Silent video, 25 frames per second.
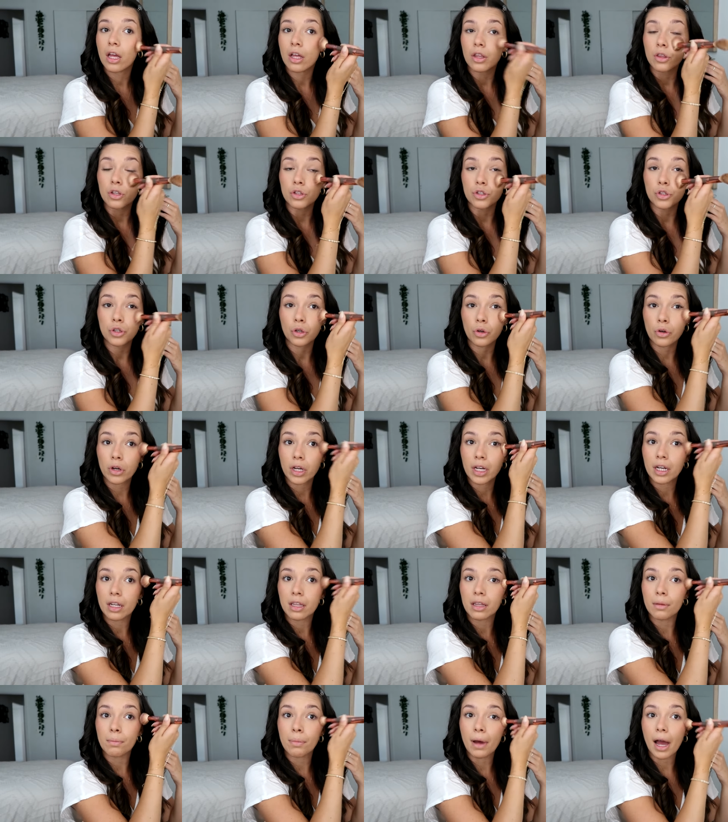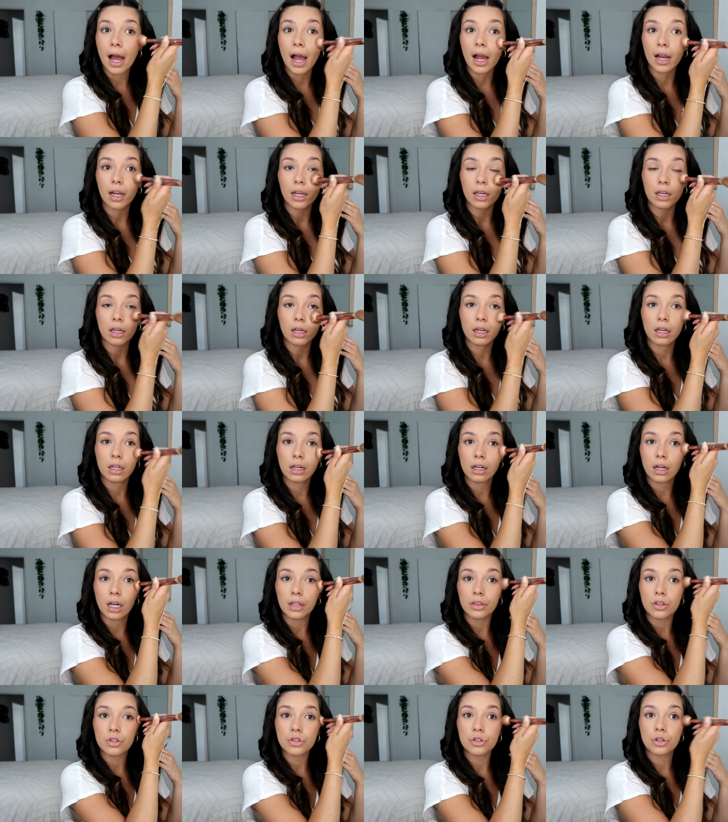The screen in the back,
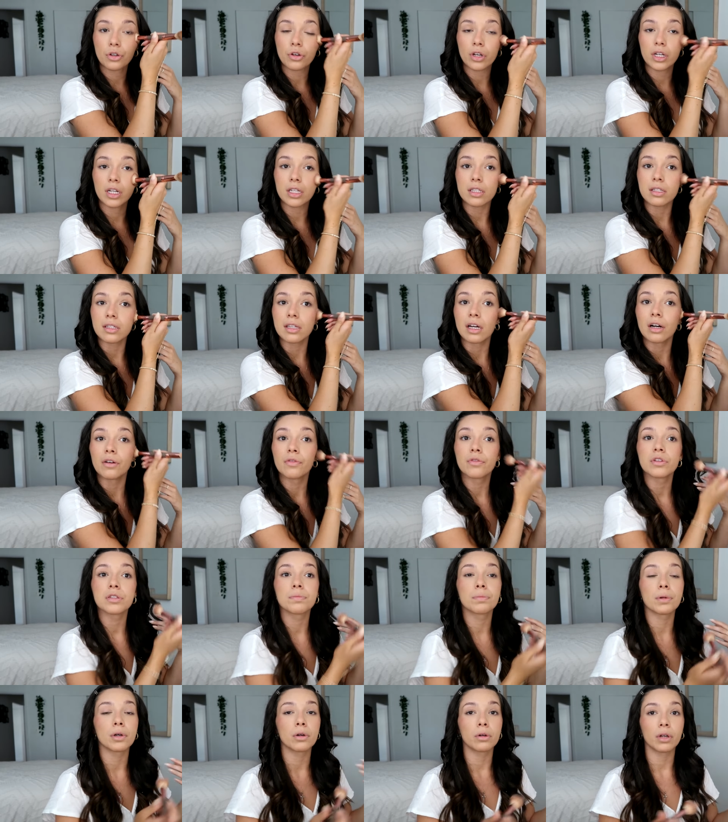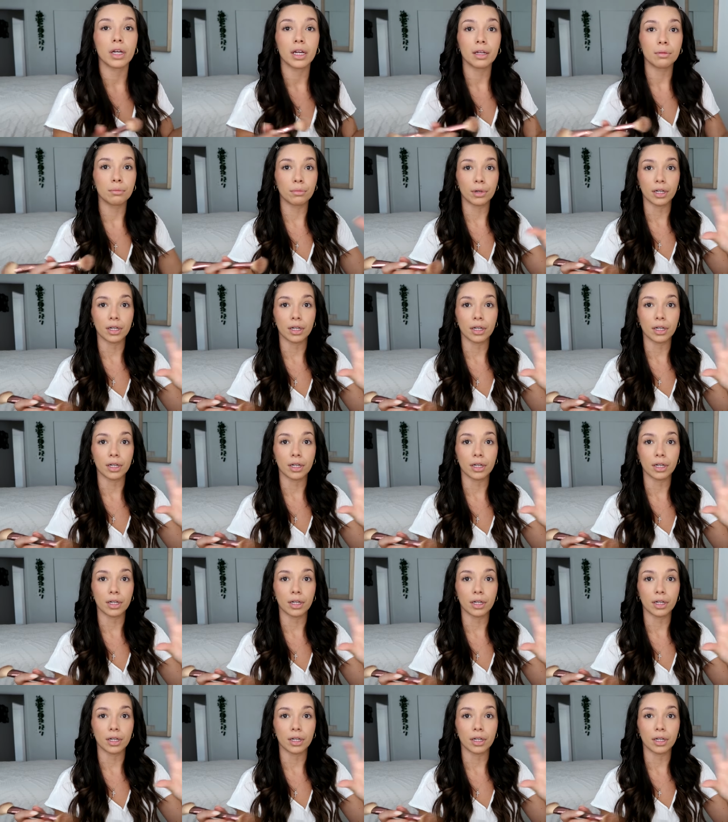not the screen itself is broken,